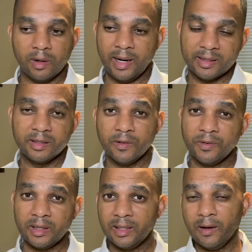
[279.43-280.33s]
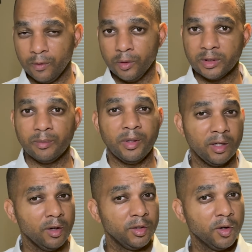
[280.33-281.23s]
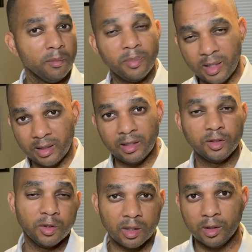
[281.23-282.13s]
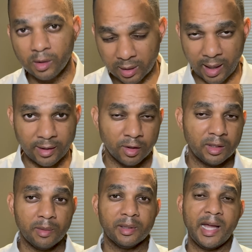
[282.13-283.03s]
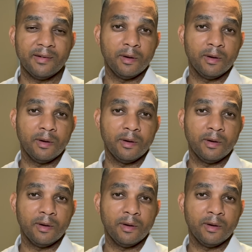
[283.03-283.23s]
has different levels depending on your budget that you can utilize. You typically have a